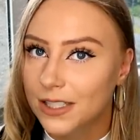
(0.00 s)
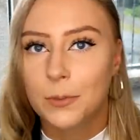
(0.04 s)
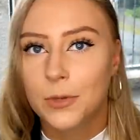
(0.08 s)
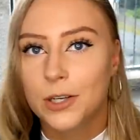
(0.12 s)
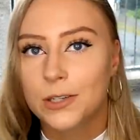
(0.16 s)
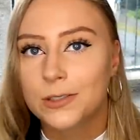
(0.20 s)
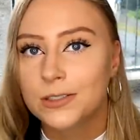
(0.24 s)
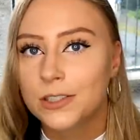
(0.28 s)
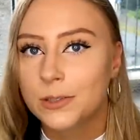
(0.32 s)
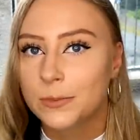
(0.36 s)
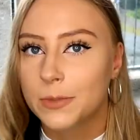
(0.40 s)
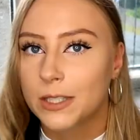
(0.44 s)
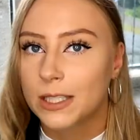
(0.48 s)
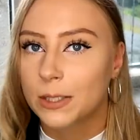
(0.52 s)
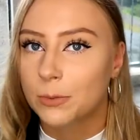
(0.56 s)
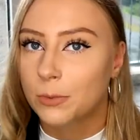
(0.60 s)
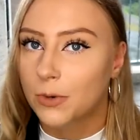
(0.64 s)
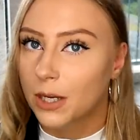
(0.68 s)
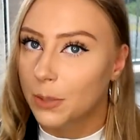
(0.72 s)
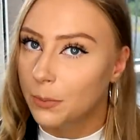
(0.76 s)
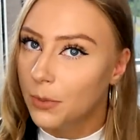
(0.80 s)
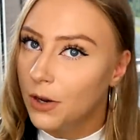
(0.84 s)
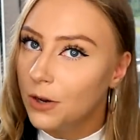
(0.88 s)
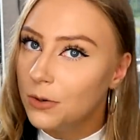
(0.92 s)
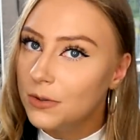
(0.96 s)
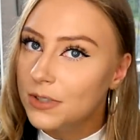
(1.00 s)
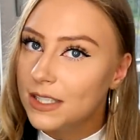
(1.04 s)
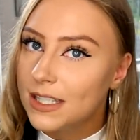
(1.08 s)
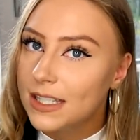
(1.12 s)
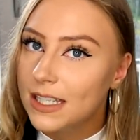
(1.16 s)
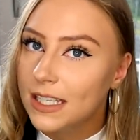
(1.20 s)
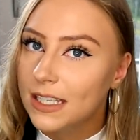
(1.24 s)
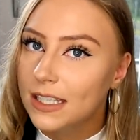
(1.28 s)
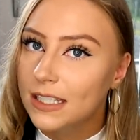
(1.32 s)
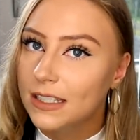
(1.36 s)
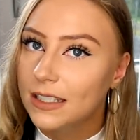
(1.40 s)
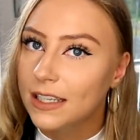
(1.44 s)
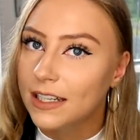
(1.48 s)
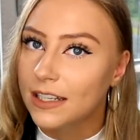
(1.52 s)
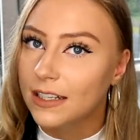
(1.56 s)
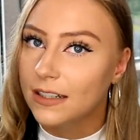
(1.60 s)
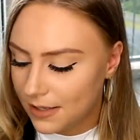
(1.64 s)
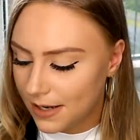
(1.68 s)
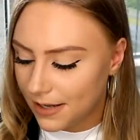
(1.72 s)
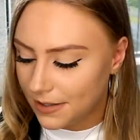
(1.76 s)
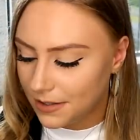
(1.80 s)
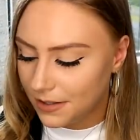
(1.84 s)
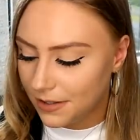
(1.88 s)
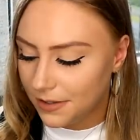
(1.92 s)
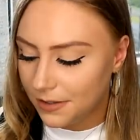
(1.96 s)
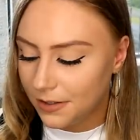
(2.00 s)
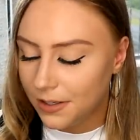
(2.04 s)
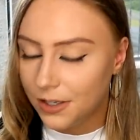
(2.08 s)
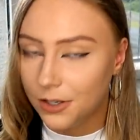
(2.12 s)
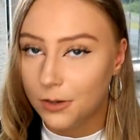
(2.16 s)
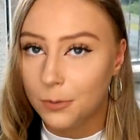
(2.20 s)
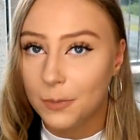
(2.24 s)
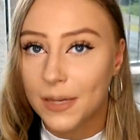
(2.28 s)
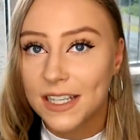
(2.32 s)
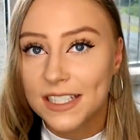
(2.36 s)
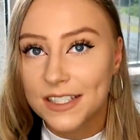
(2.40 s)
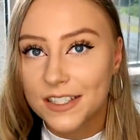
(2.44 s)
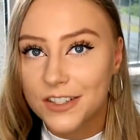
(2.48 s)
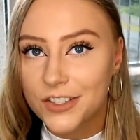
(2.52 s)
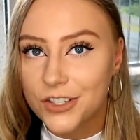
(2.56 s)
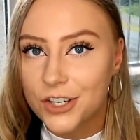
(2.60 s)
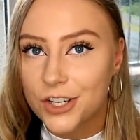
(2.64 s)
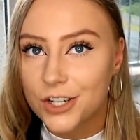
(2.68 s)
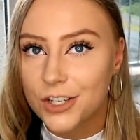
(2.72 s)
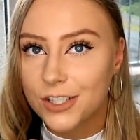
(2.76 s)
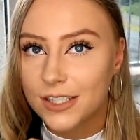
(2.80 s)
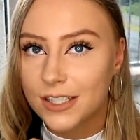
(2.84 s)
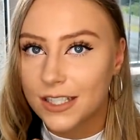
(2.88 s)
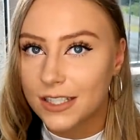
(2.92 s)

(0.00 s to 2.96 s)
I'm going to be reposting and sending you messages,